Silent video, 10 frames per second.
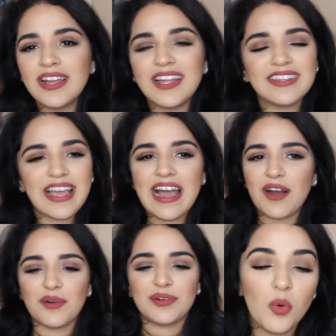it's
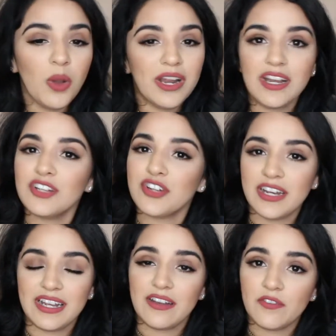out. Why not try
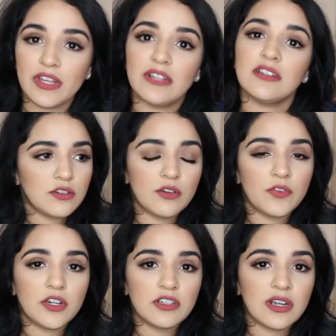to get it fixed? So
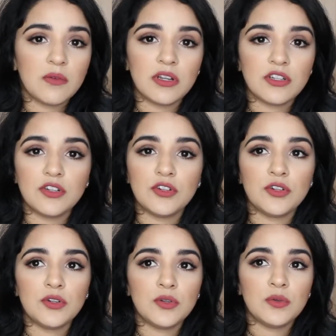first I went
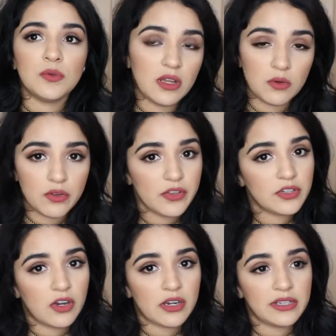to an
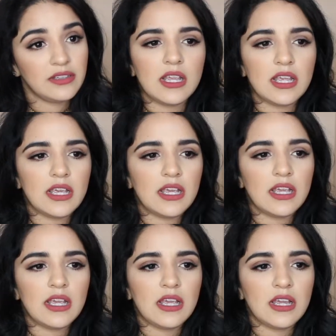orthodontist.
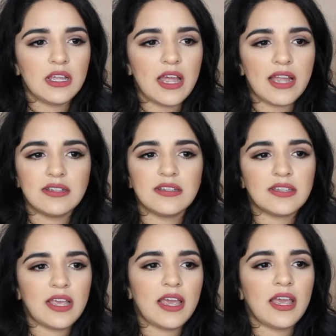He had
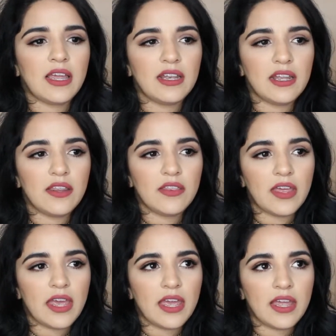said
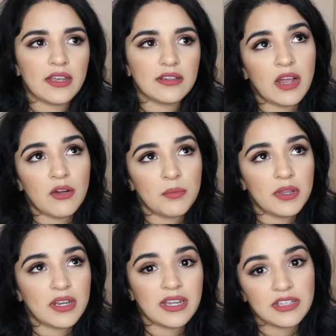that I would
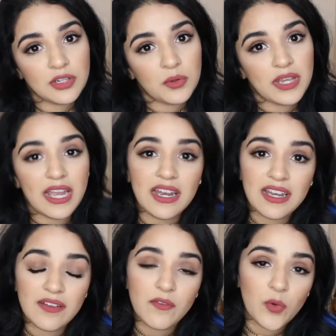be an ideal
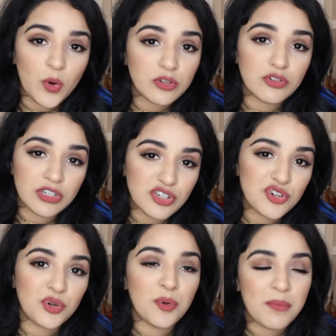candidate for
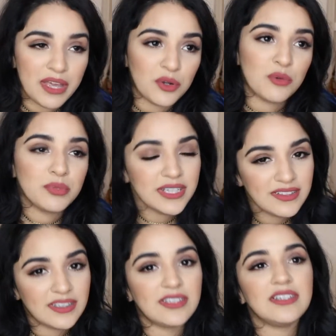traditional metal
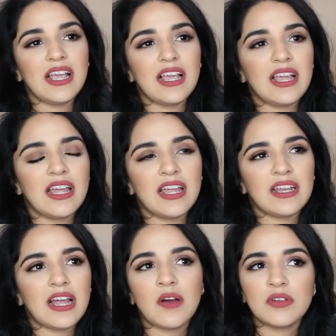braces.
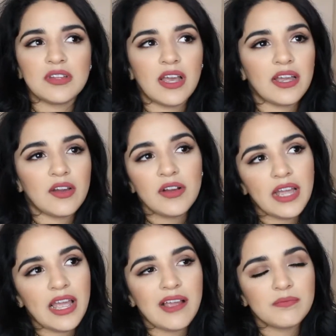And I was
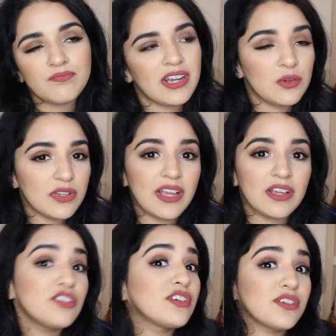okay. And I was
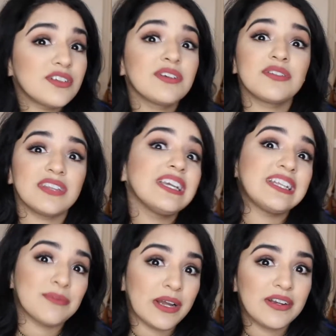seriously, I was
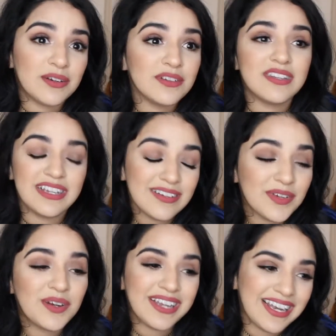thinking about it. I was thinking
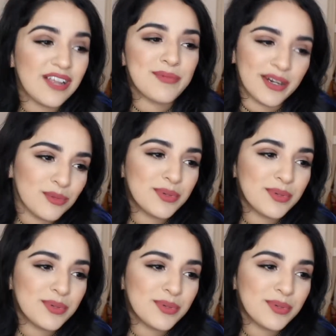about getting metal